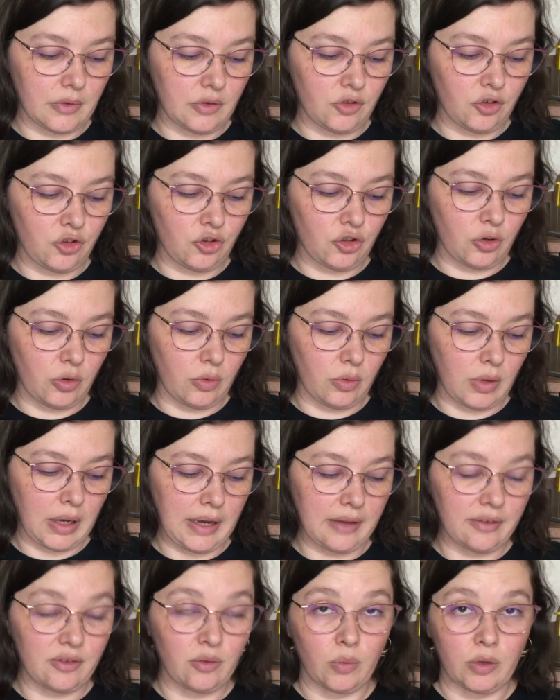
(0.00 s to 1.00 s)
to show, I
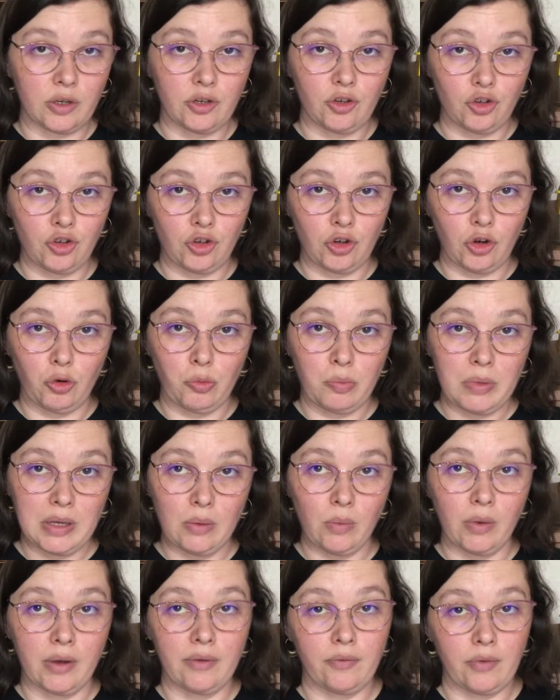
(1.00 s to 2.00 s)
asked one to show me
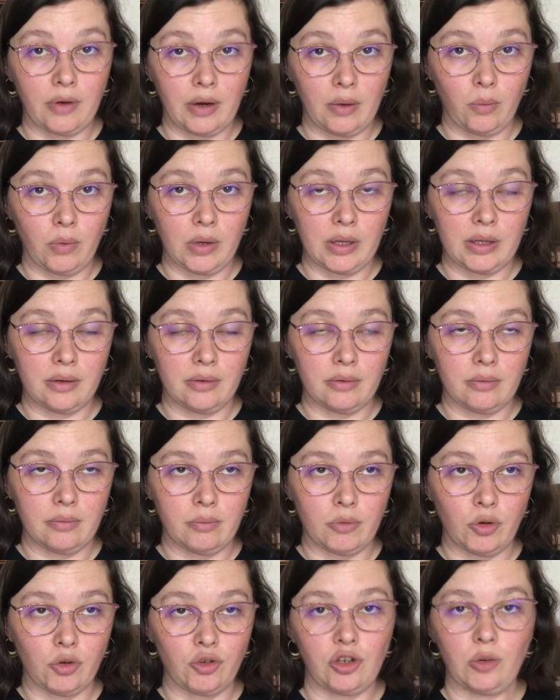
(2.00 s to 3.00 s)
what
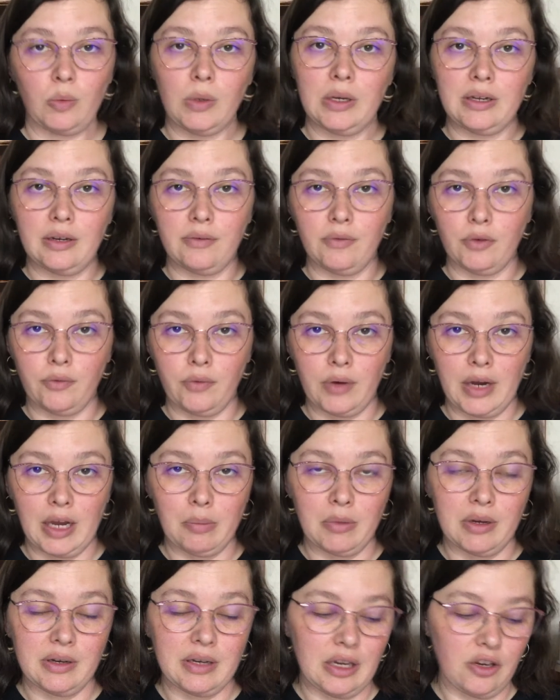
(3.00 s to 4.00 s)
motion we did for
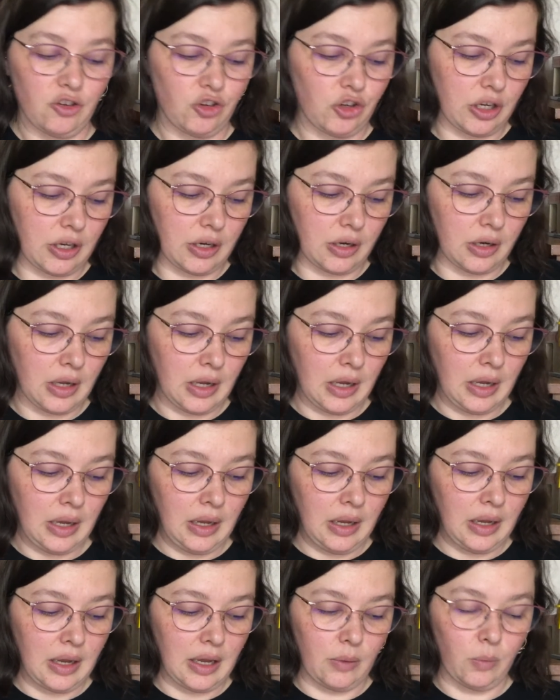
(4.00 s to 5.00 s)
fragmentation
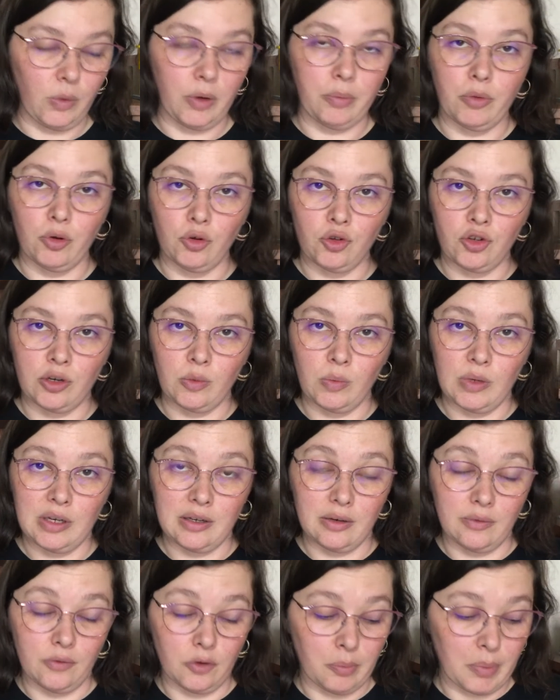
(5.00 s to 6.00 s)
and what motion we
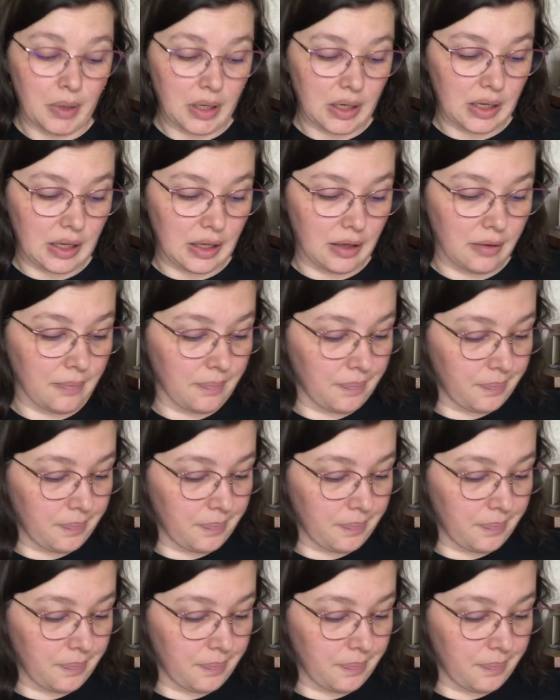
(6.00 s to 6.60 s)
did for budding.